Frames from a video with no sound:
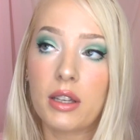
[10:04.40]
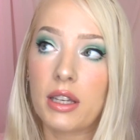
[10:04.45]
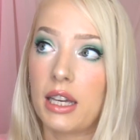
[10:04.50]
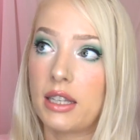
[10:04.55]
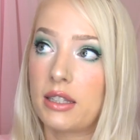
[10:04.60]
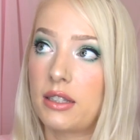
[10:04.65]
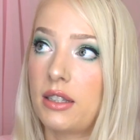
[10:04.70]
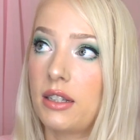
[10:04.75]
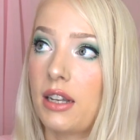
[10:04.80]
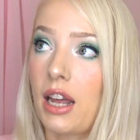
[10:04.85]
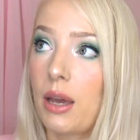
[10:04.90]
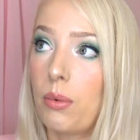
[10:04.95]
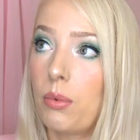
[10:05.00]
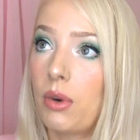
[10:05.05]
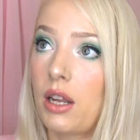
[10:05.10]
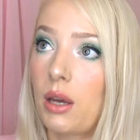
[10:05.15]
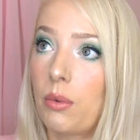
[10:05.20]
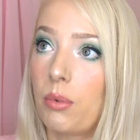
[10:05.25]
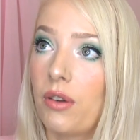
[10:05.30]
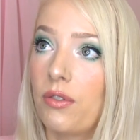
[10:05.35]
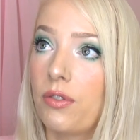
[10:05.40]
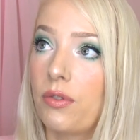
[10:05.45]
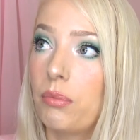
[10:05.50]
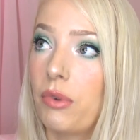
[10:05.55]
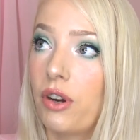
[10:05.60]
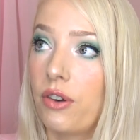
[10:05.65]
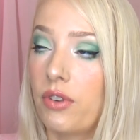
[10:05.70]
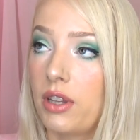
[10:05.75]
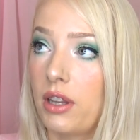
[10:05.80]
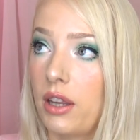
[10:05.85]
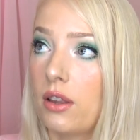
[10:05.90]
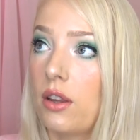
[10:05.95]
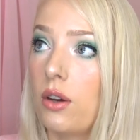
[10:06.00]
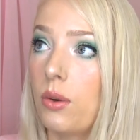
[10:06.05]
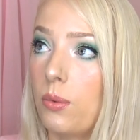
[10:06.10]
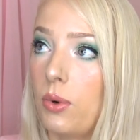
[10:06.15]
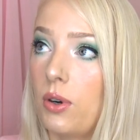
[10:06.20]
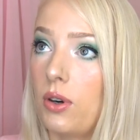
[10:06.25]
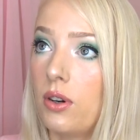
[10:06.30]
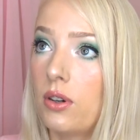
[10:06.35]
yesterday when I went for my really
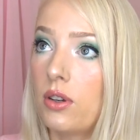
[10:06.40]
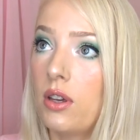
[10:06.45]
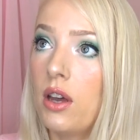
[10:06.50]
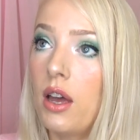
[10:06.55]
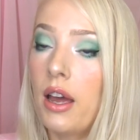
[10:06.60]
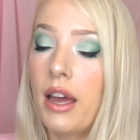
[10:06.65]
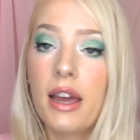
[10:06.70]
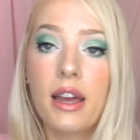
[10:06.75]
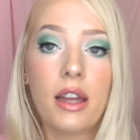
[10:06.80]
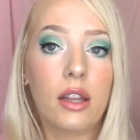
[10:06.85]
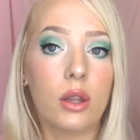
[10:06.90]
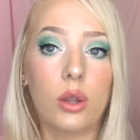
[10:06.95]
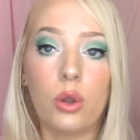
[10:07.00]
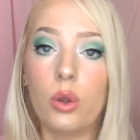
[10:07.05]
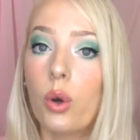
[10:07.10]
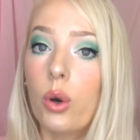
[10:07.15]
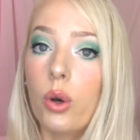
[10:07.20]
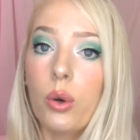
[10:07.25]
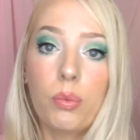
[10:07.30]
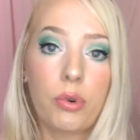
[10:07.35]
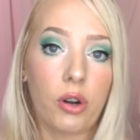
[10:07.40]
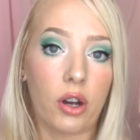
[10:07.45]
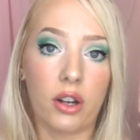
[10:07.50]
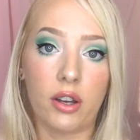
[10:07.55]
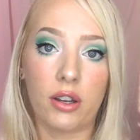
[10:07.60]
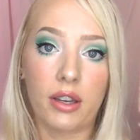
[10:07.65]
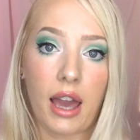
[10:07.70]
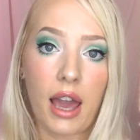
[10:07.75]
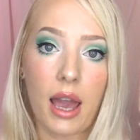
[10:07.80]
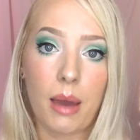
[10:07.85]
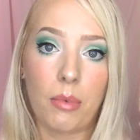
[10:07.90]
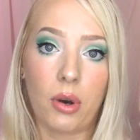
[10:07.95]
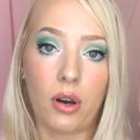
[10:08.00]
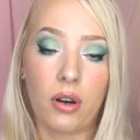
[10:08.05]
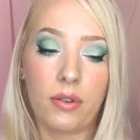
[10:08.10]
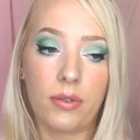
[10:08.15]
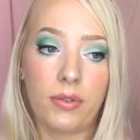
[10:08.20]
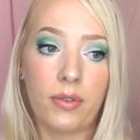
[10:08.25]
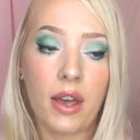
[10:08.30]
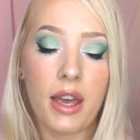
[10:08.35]
long walk. No product came
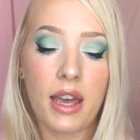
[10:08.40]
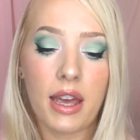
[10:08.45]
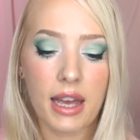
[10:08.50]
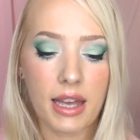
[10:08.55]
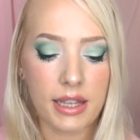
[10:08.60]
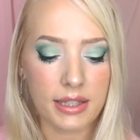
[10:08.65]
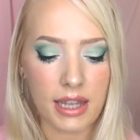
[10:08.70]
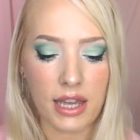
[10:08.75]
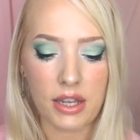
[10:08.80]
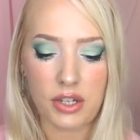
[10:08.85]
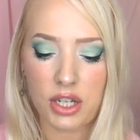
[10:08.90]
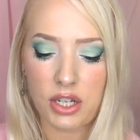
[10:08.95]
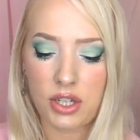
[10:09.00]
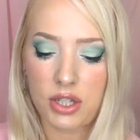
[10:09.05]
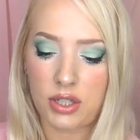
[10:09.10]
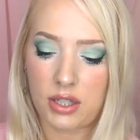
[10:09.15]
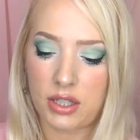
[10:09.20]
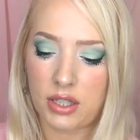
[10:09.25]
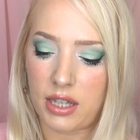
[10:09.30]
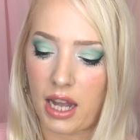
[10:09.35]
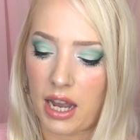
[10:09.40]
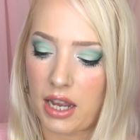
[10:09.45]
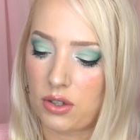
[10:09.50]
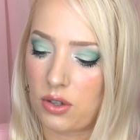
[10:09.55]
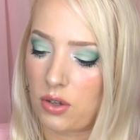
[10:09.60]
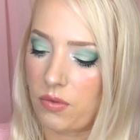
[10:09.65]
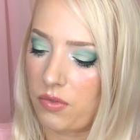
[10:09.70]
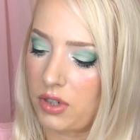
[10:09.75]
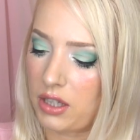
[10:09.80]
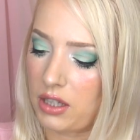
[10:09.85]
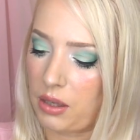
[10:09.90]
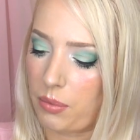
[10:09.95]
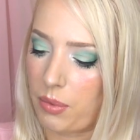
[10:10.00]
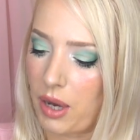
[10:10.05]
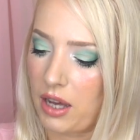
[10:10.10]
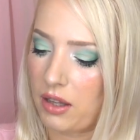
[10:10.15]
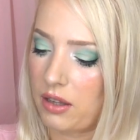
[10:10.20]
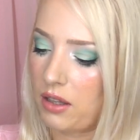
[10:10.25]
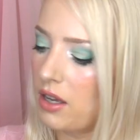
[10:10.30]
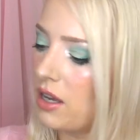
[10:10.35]
off. It's actually just stayed on really
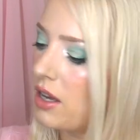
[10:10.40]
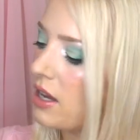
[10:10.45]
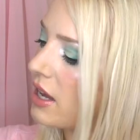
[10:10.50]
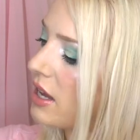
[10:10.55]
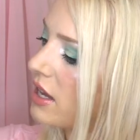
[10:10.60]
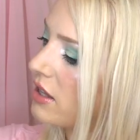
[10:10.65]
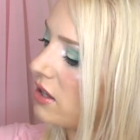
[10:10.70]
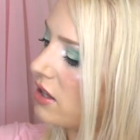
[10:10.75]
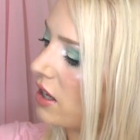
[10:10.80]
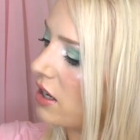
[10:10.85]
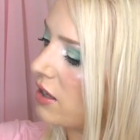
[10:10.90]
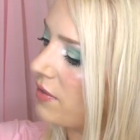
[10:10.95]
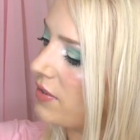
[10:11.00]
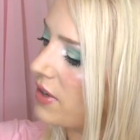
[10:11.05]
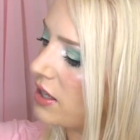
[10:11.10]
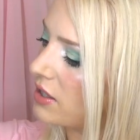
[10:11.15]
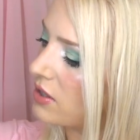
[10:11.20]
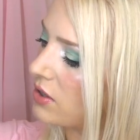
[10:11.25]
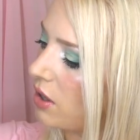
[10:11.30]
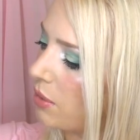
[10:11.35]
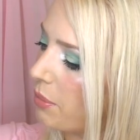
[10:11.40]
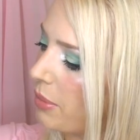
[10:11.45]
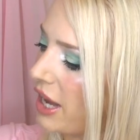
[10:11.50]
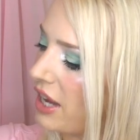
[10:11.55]
well. None of it has gone